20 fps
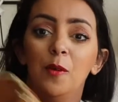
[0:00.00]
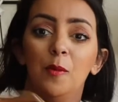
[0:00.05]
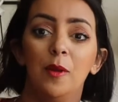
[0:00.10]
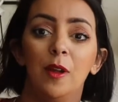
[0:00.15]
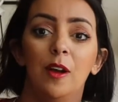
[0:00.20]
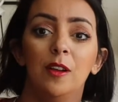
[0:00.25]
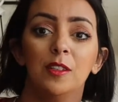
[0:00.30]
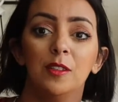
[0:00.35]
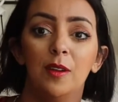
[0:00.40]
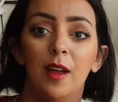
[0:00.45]
then
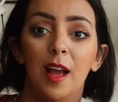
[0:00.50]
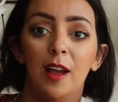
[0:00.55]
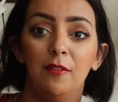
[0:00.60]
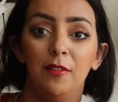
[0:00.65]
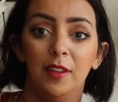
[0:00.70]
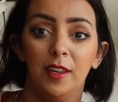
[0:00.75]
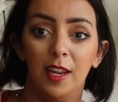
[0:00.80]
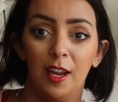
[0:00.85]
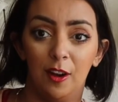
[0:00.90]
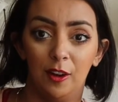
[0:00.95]
we also
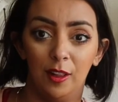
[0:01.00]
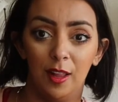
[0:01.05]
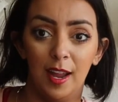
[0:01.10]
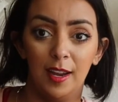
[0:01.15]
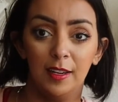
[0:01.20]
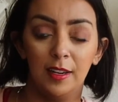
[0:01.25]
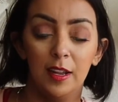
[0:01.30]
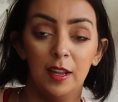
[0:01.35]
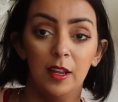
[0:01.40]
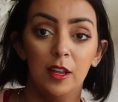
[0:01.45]
have the
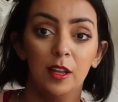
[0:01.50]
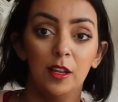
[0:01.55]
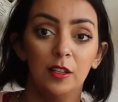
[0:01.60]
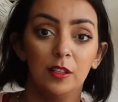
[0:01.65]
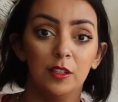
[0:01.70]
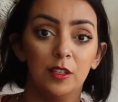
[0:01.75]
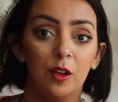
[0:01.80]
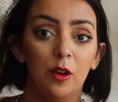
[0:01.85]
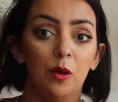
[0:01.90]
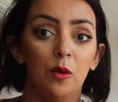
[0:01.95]
Caroline.
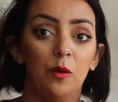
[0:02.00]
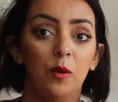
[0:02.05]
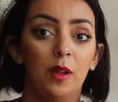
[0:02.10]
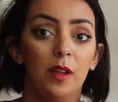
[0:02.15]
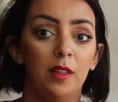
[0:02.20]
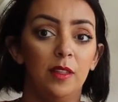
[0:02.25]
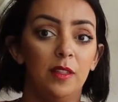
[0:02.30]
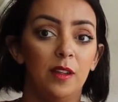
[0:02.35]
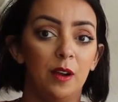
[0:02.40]
So